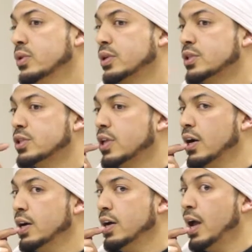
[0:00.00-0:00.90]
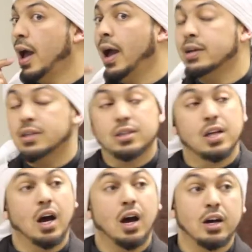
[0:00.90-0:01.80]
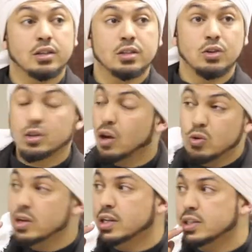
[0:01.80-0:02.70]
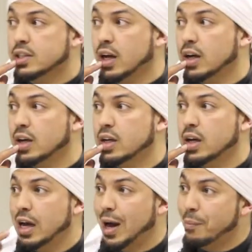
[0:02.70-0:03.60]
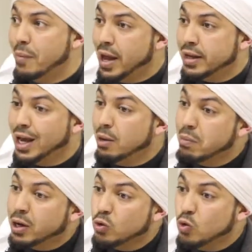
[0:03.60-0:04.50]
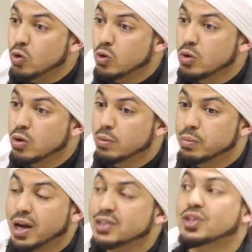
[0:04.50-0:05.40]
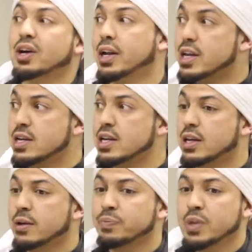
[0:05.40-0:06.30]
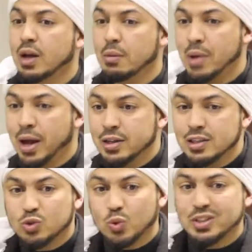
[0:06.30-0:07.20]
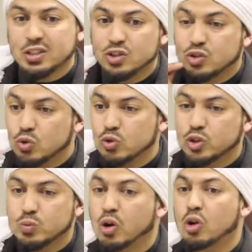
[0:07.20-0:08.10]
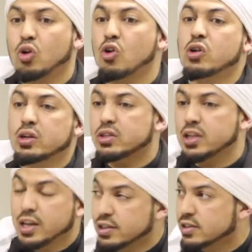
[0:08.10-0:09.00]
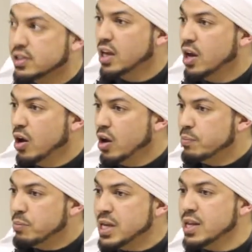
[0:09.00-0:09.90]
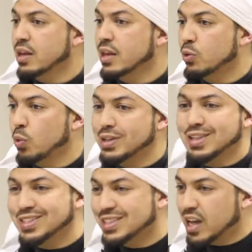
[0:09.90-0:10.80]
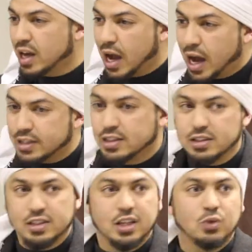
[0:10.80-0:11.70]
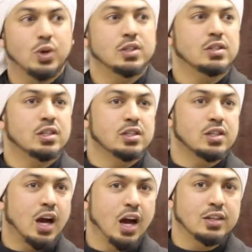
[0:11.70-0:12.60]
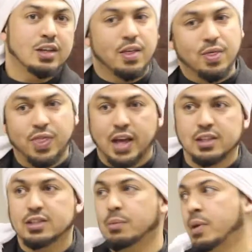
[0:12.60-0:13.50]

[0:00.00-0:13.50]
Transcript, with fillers: His tongue and his heart. Not only his tongue. A man, al-mar'u bi asgharihi. A man is what his two smaller organs is. Meaning that what his tongue utters and what is in his heart, that is the